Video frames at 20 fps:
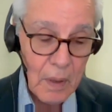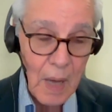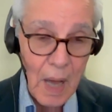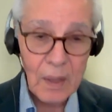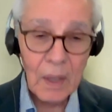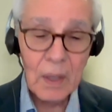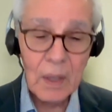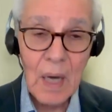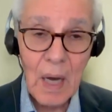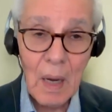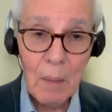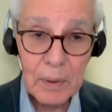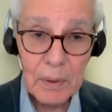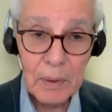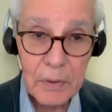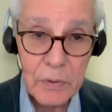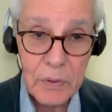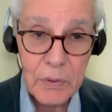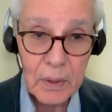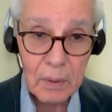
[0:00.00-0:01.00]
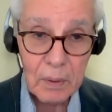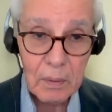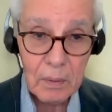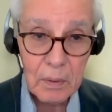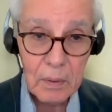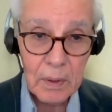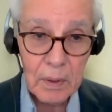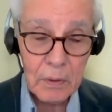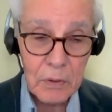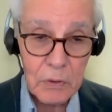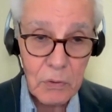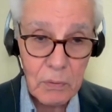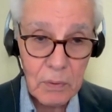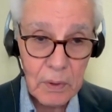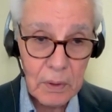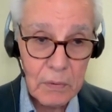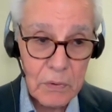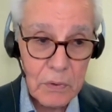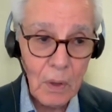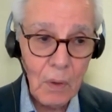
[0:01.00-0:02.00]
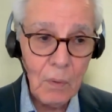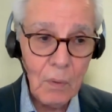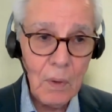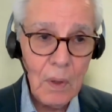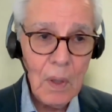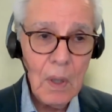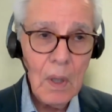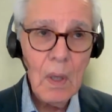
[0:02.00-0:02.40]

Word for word: oligopolistic industry. So